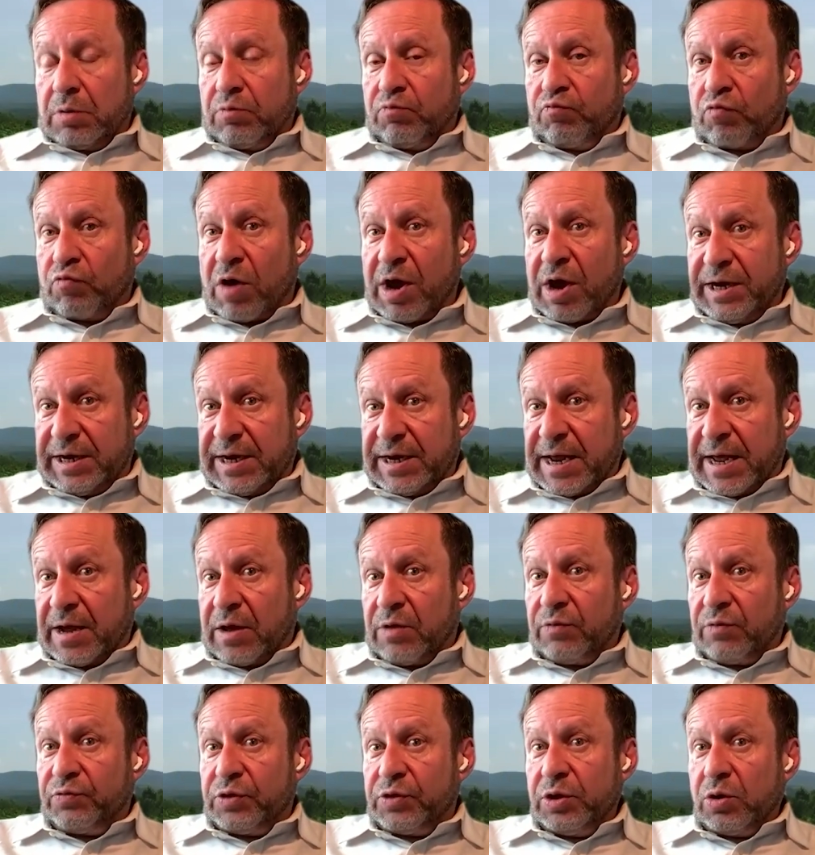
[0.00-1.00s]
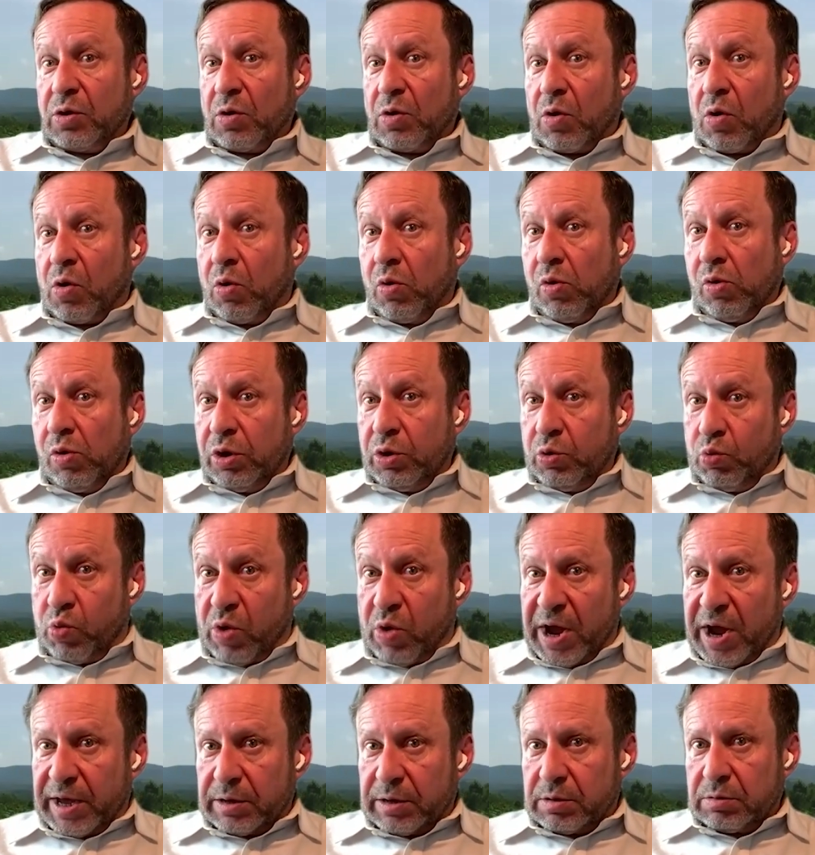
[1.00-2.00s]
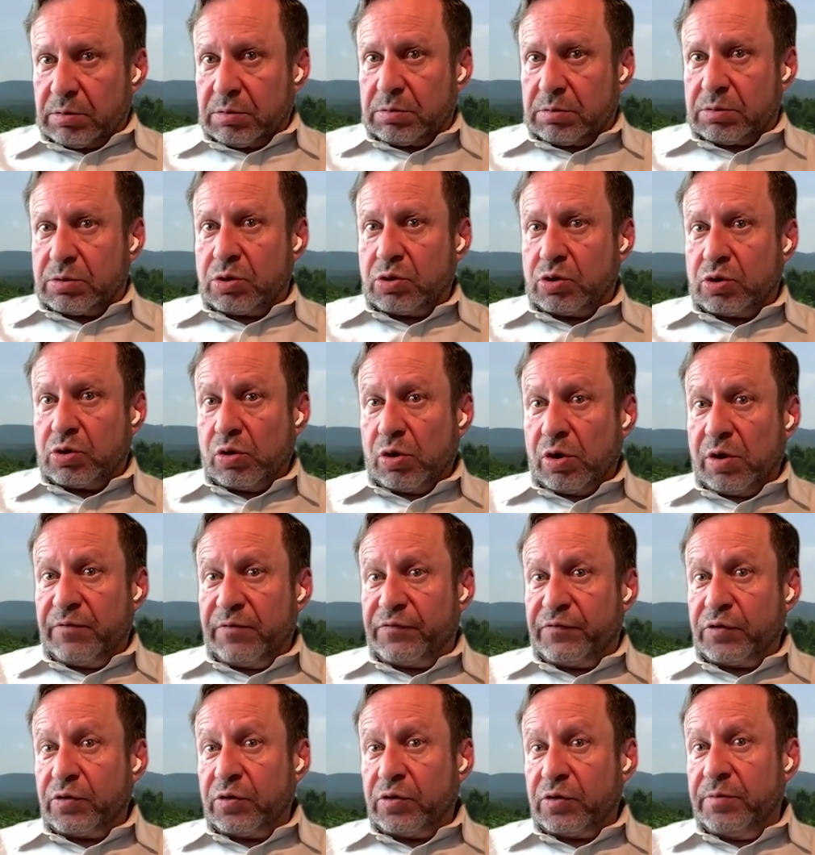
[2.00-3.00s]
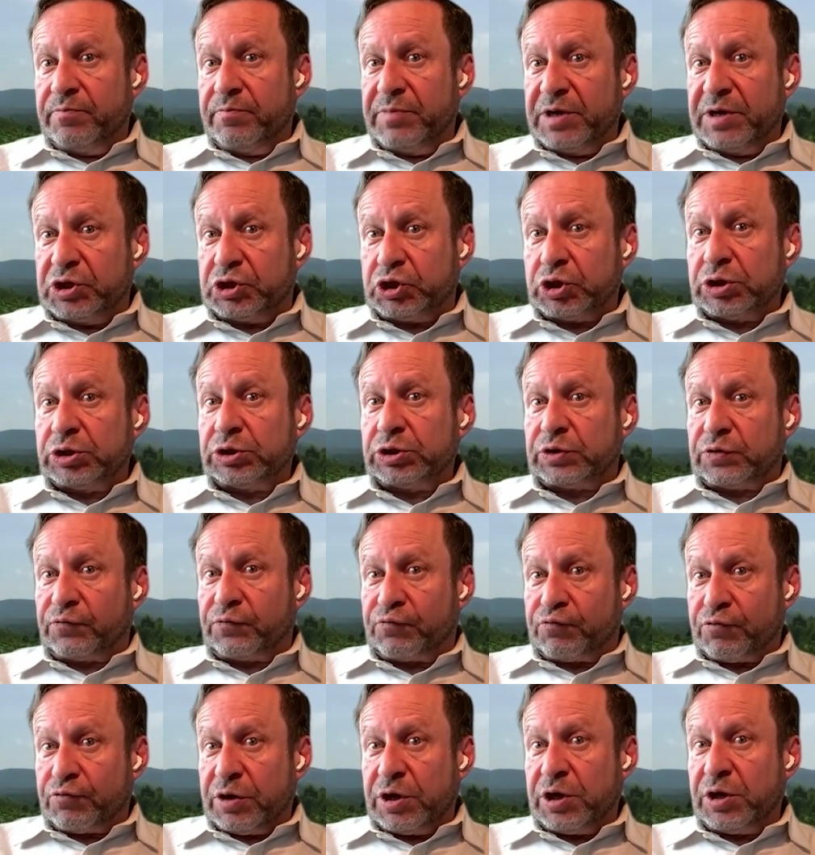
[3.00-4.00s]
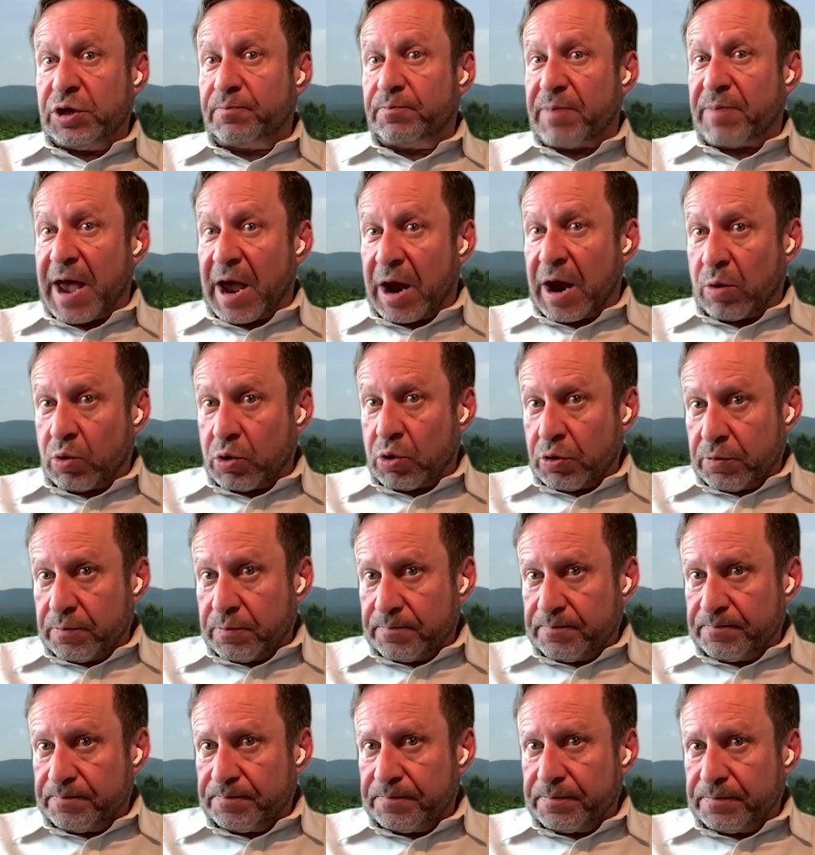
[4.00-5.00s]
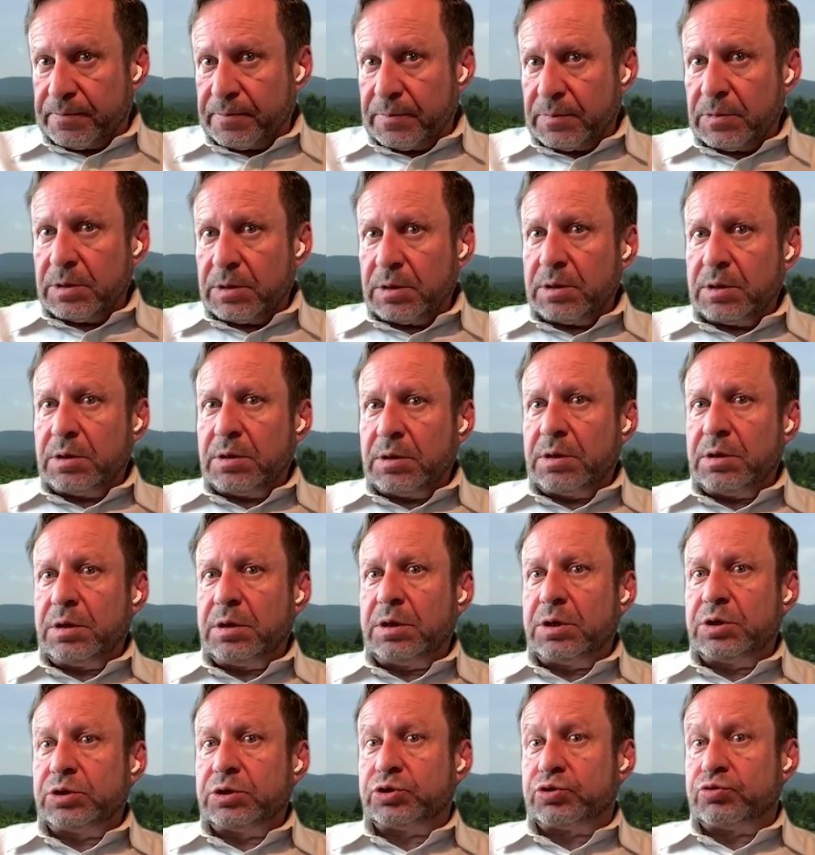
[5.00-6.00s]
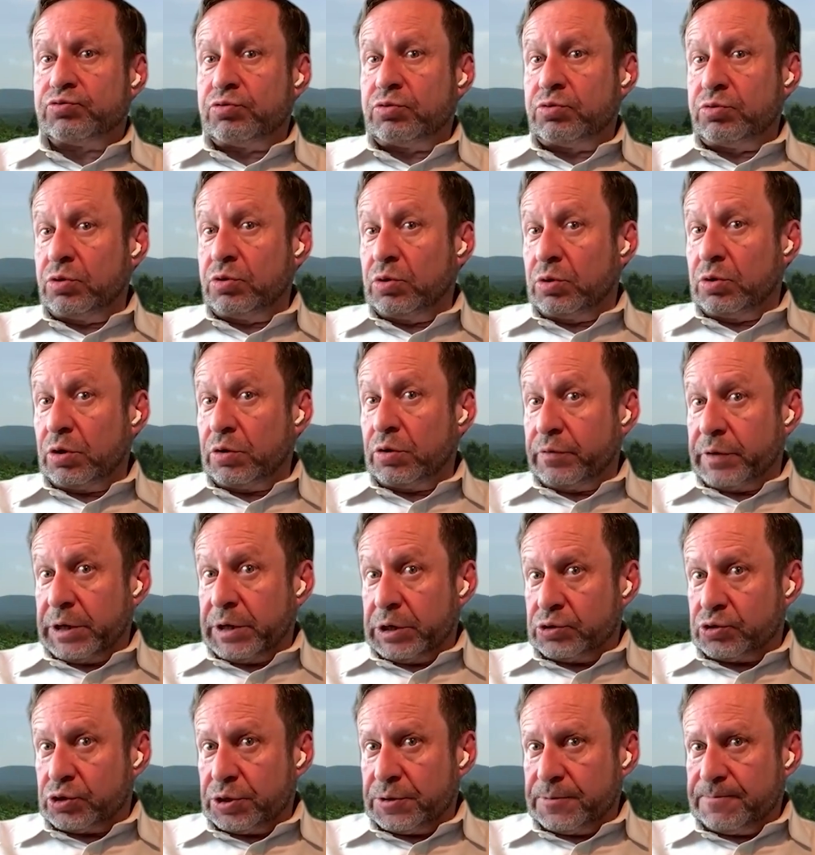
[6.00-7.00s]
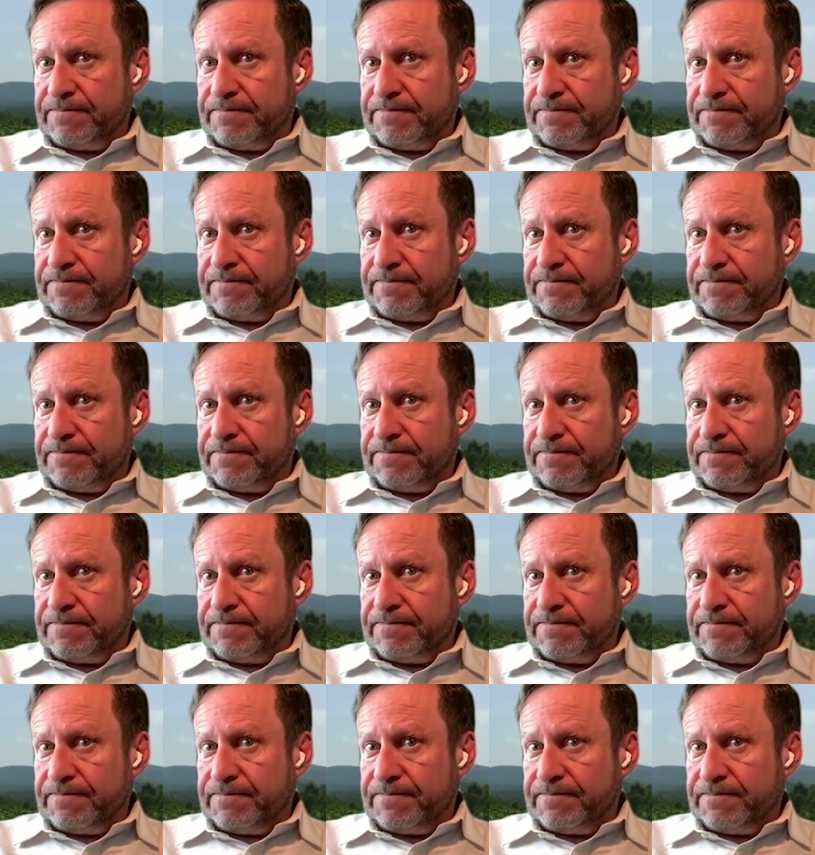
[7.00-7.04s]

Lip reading: Right now, the only way to deliver emissions-free power is through nuclear energy.